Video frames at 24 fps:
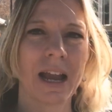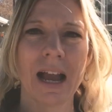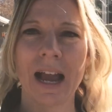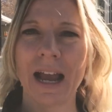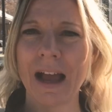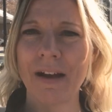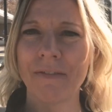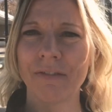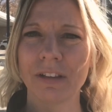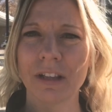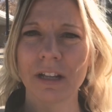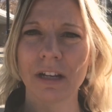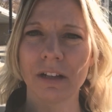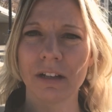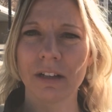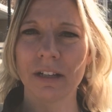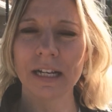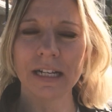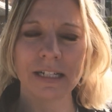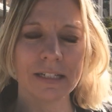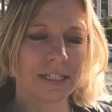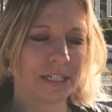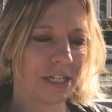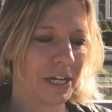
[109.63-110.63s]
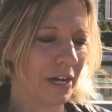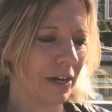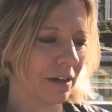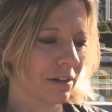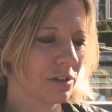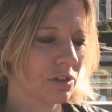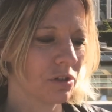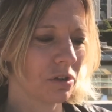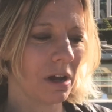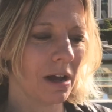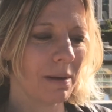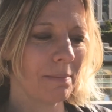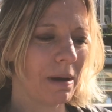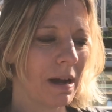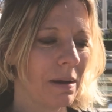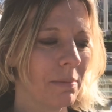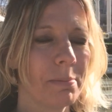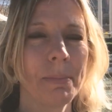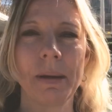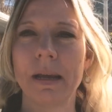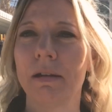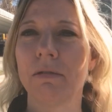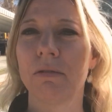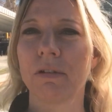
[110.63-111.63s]
I have a little list here, so I
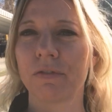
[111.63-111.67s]
might be